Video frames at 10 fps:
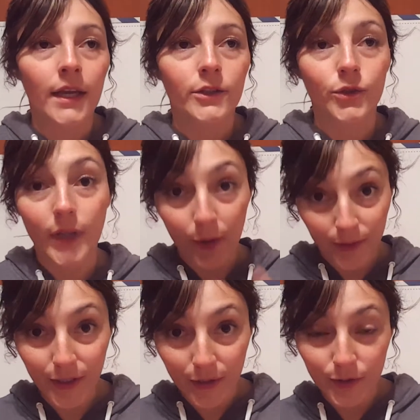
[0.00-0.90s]
Today
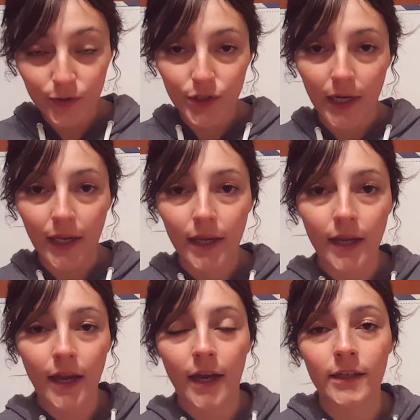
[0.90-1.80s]
we're going to check
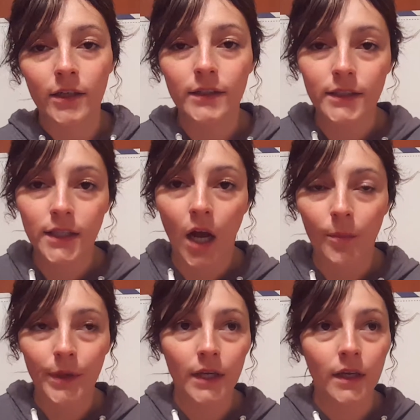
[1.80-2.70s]
another
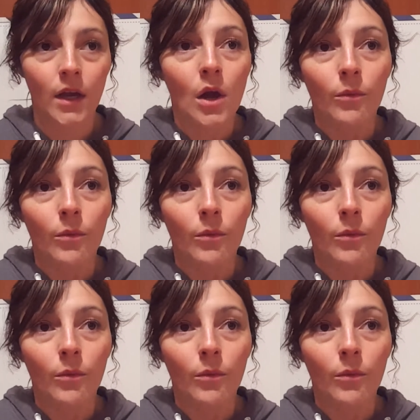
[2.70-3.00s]
topic.